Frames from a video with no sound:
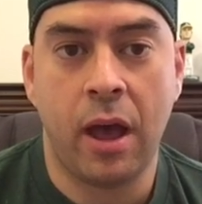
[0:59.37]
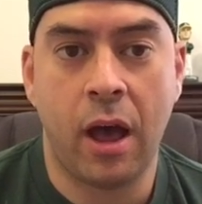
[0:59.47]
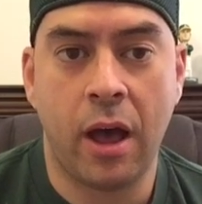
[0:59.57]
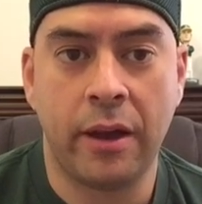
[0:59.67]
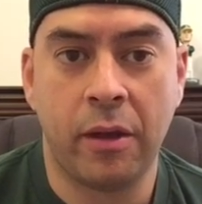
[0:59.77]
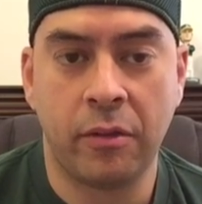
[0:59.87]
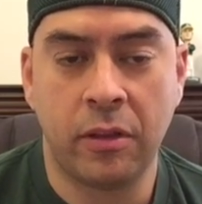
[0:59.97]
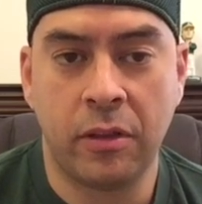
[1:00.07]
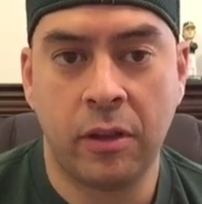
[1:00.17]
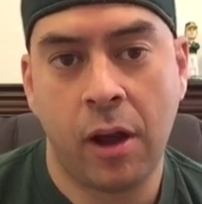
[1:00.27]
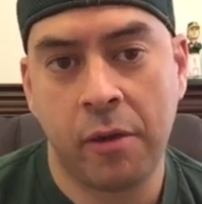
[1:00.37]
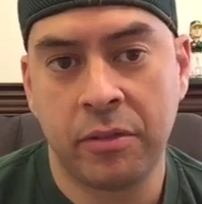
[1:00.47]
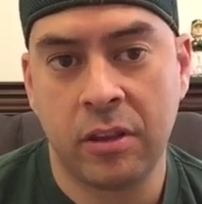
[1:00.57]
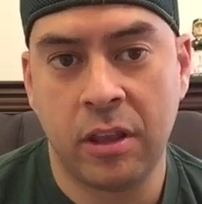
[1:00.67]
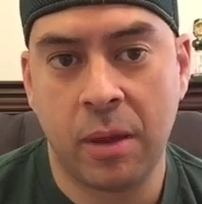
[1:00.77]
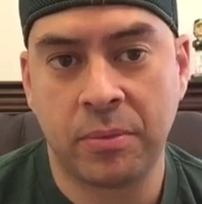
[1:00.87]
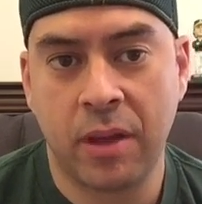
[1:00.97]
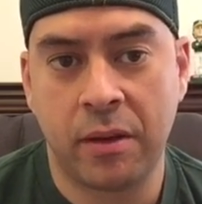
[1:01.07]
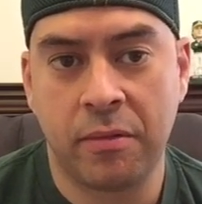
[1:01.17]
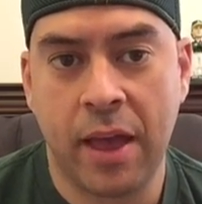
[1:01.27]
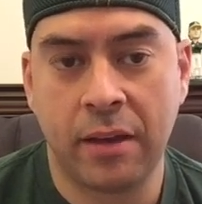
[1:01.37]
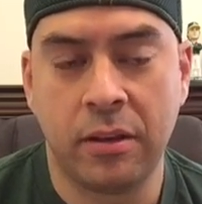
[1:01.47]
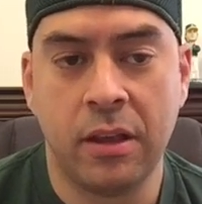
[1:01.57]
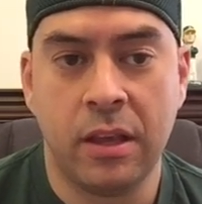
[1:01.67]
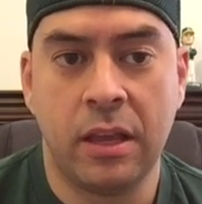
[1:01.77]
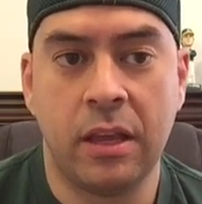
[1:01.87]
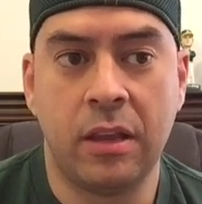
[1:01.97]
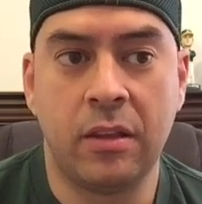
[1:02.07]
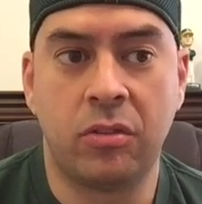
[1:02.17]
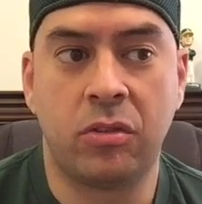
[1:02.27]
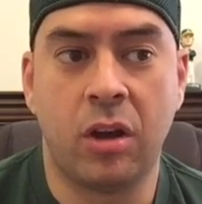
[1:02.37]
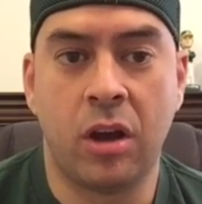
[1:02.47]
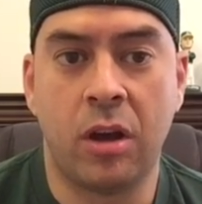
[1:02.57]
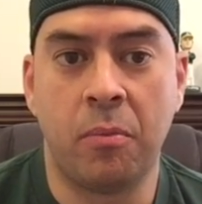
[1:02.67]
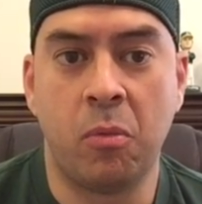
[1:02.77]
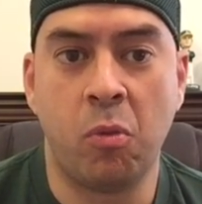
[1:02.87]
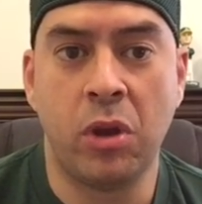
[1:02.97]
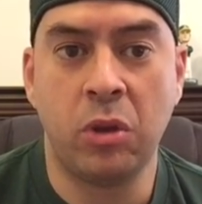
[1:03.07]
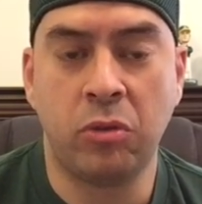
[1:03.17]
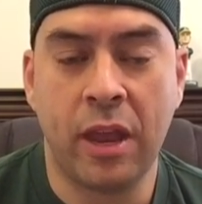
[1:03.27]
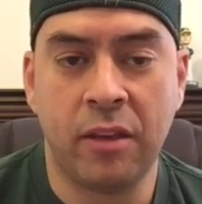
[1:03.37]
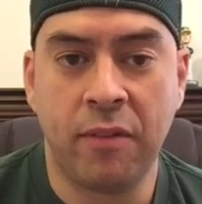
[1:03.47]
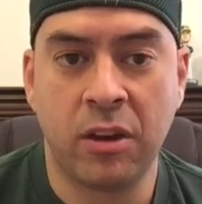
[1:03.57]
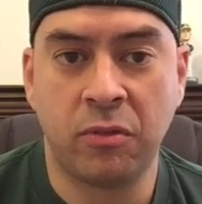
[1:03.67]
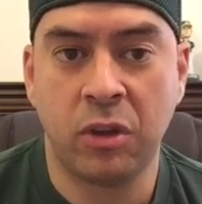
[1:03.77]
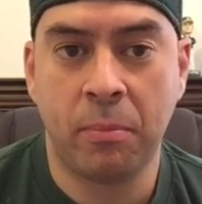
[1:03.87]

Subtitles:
Now, obviously, the upside of that is when you take advantage of a